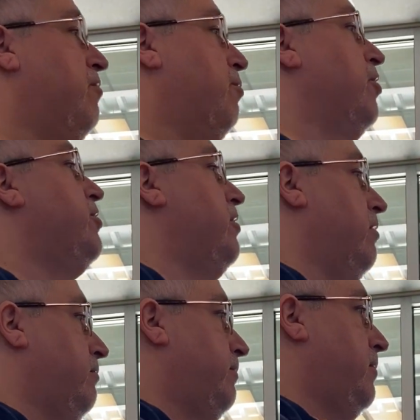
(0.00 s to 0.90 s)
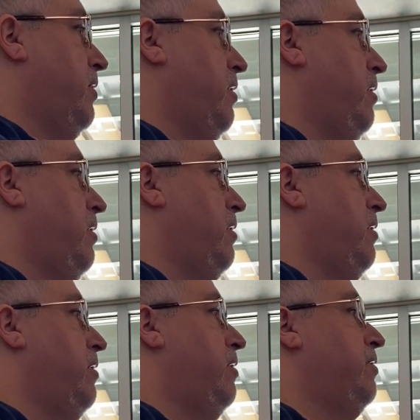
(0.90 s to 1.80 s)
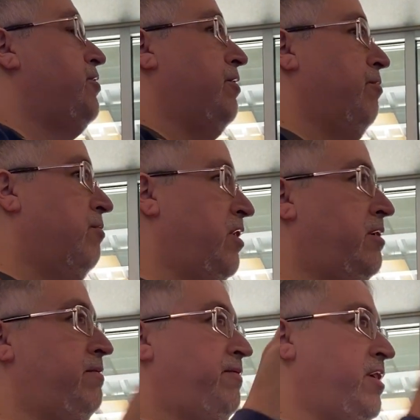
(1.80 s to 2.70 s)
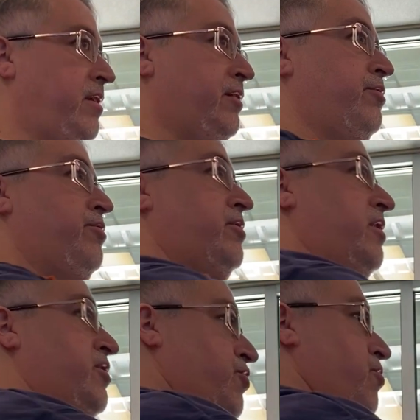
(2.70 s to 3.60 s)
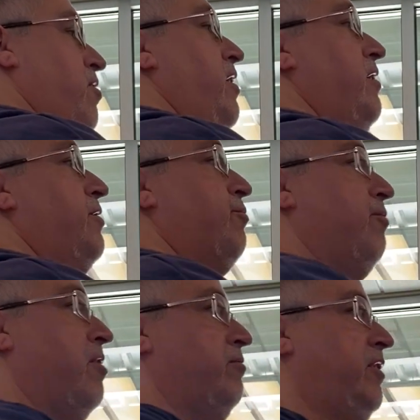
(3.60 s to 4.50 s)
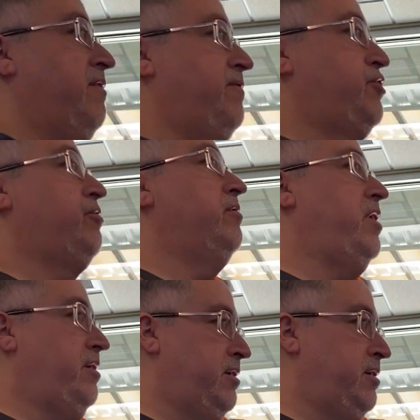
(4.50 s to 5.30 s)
World War II. So one of Hitler's historians wrote the official